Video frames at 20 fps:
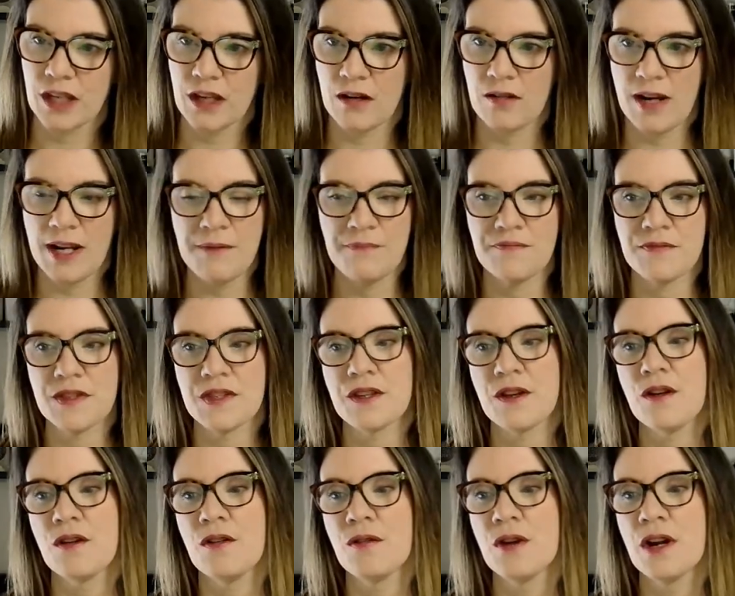All right.
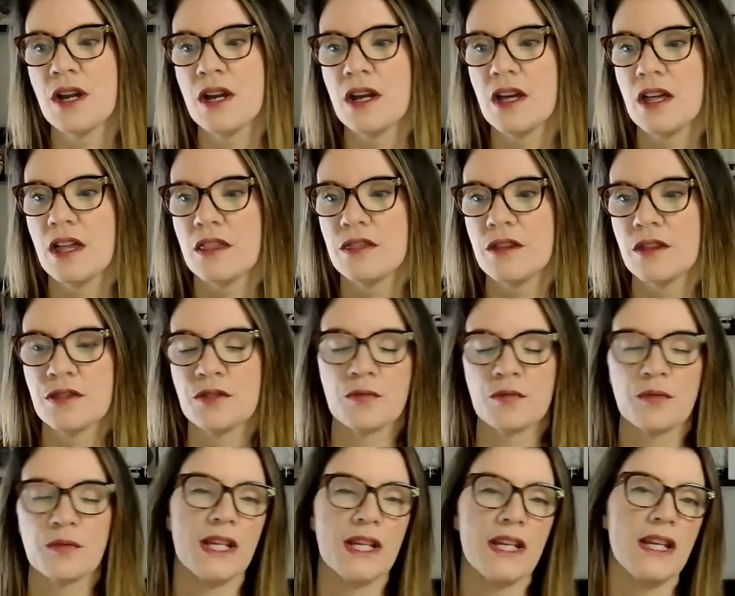So the
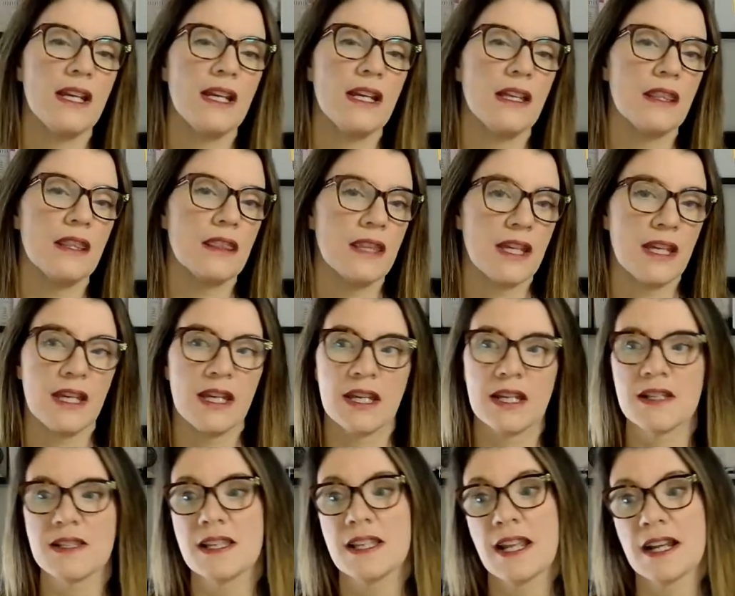three
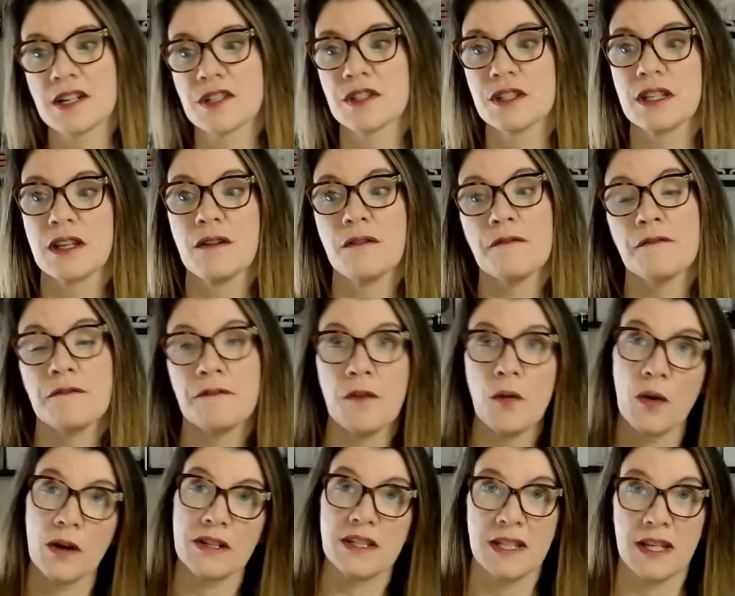things, and actually
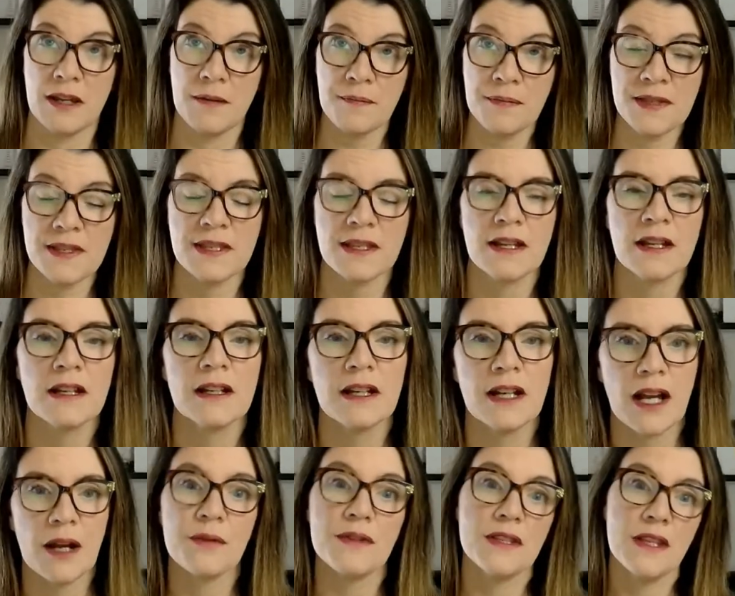four tips,
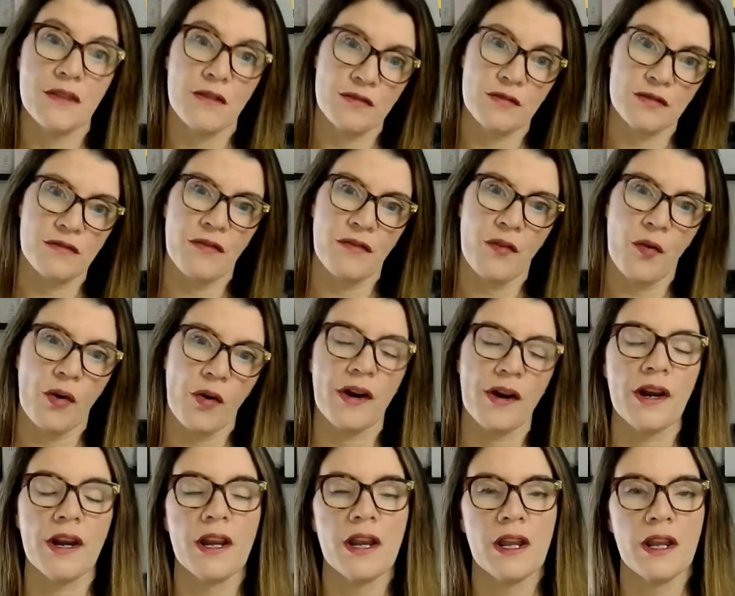I would say there's
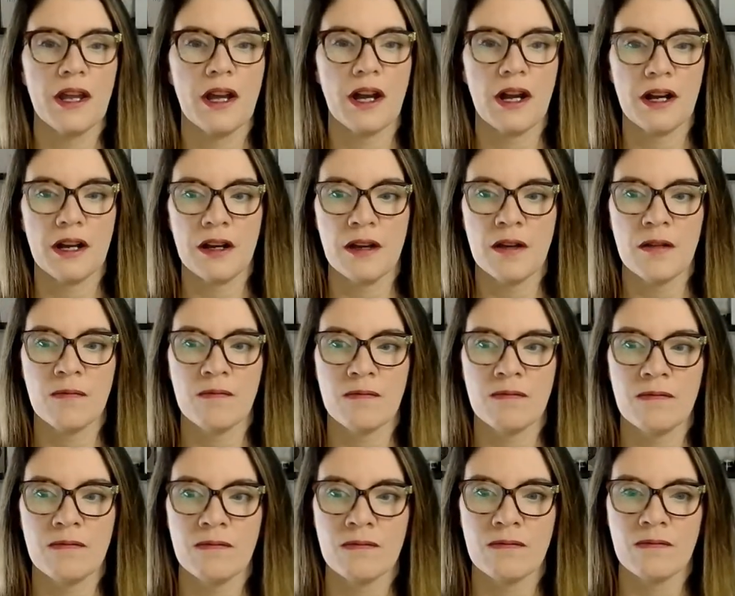four,
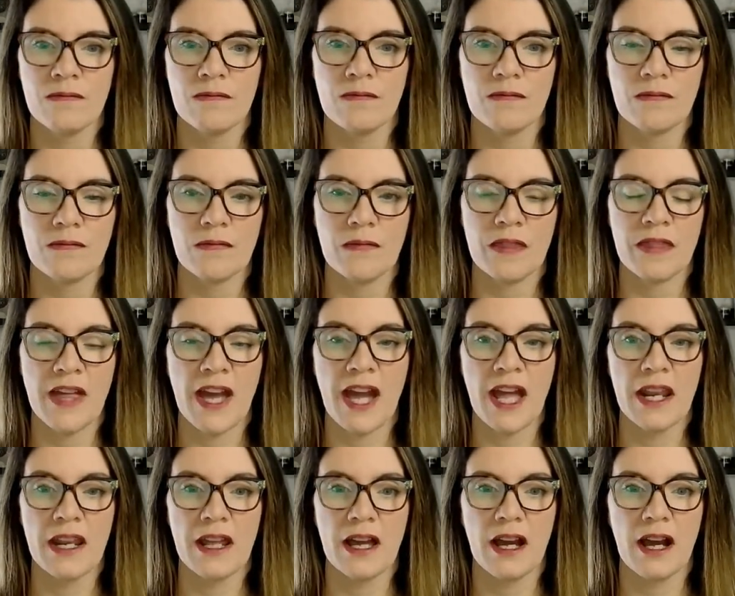
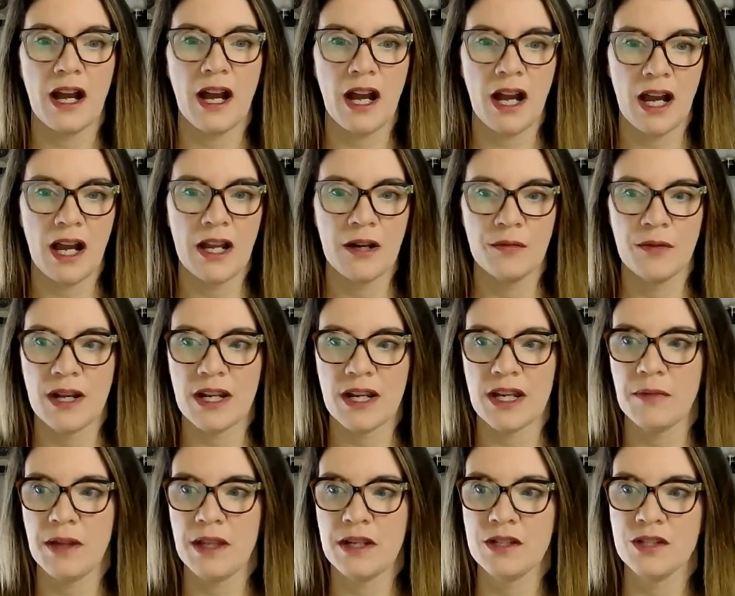that I
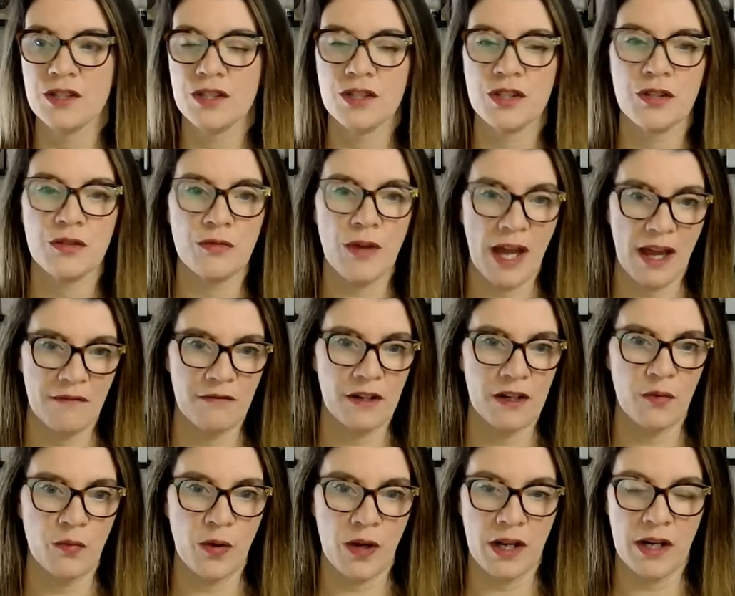recommend to
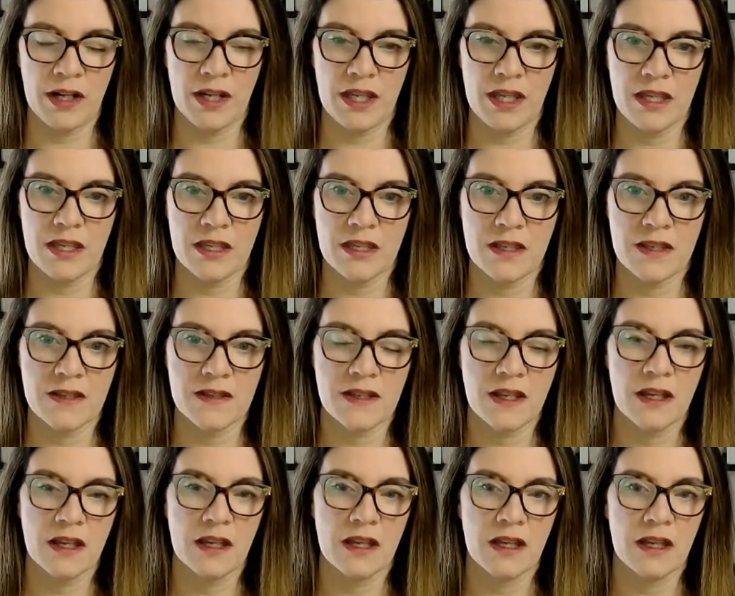everyone is,
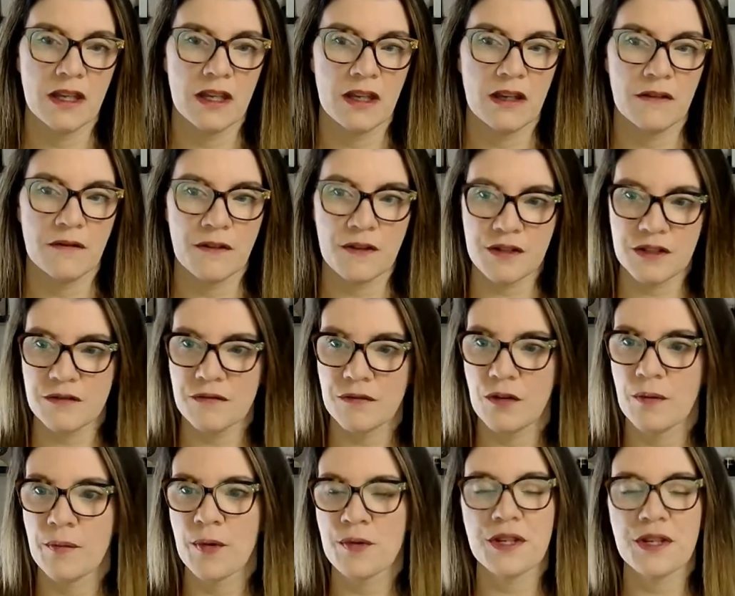first and
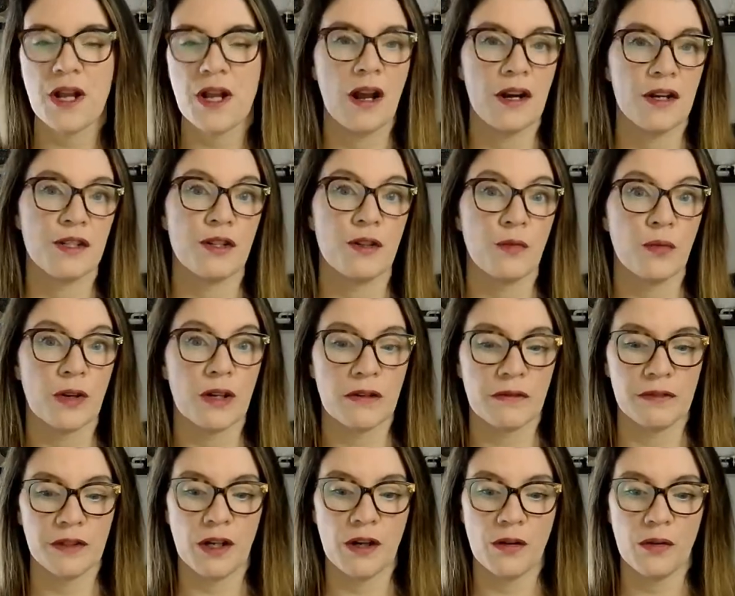foremost, audit your
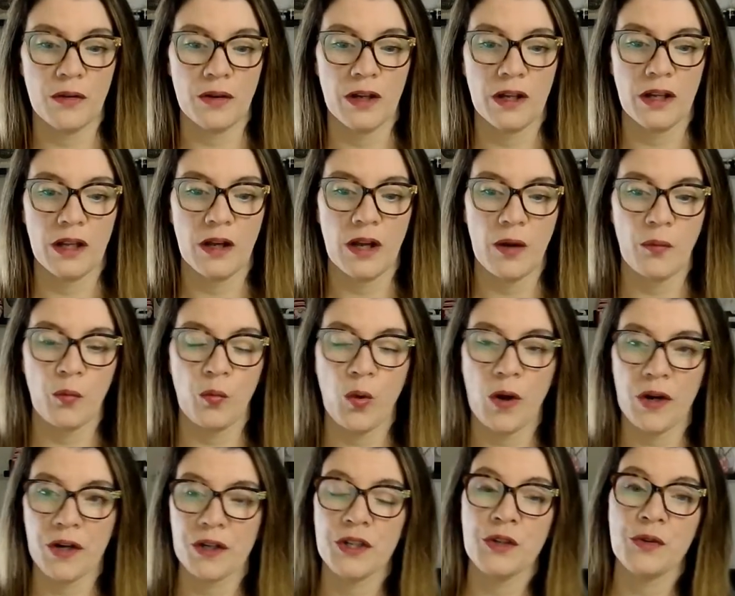workflow.
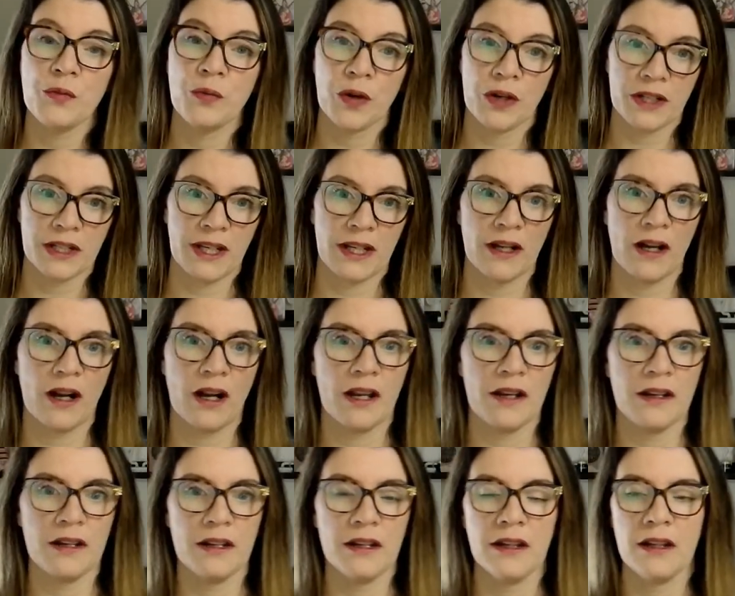What are you working
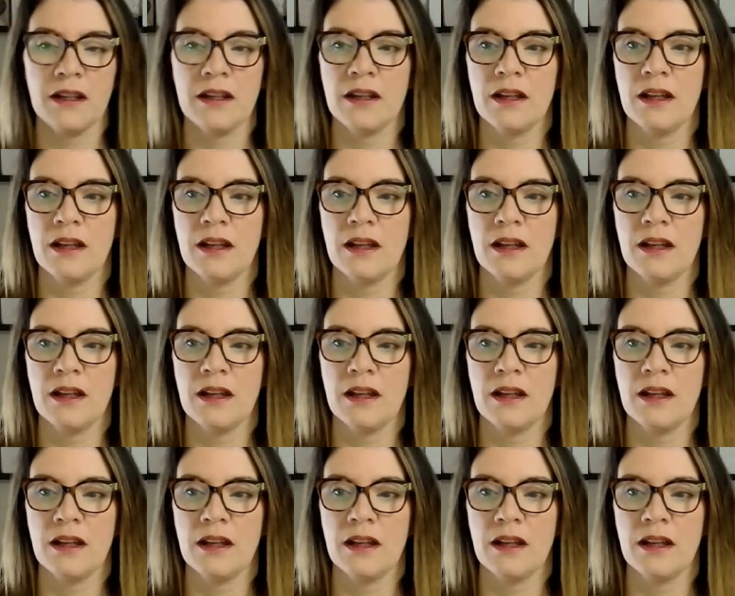on?